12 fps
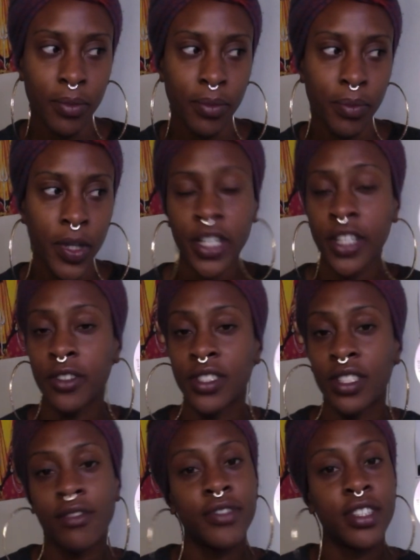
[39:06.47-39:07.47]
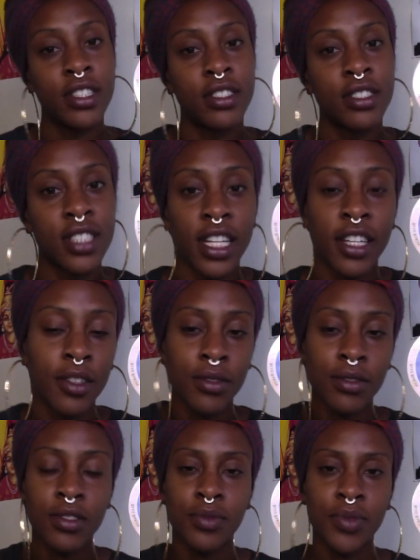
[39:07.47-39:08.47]
putting yourself in
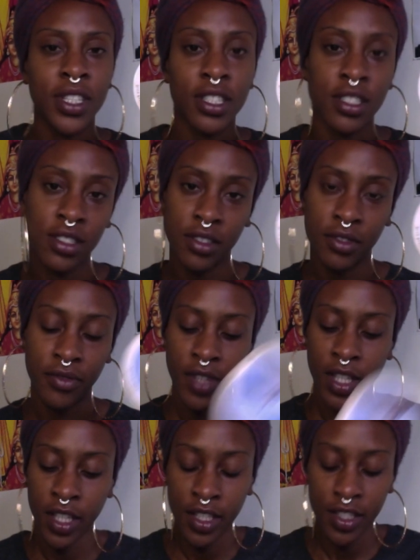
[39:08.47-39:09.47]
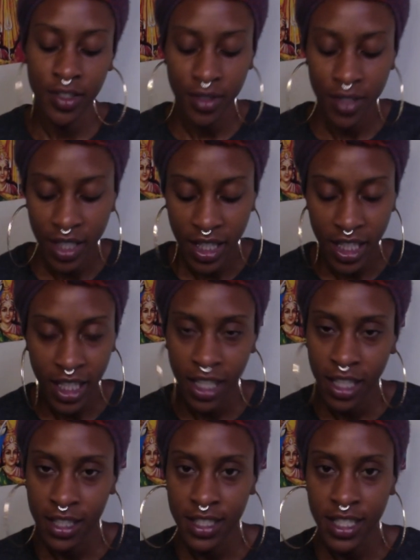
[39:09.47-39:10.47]
cycles because of certain
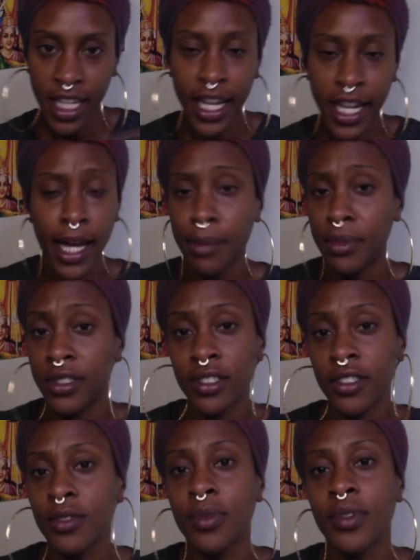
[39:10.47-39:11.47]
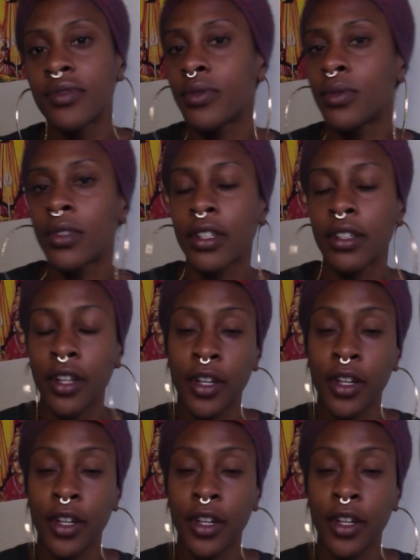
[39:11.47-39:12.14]
things that happened to you before.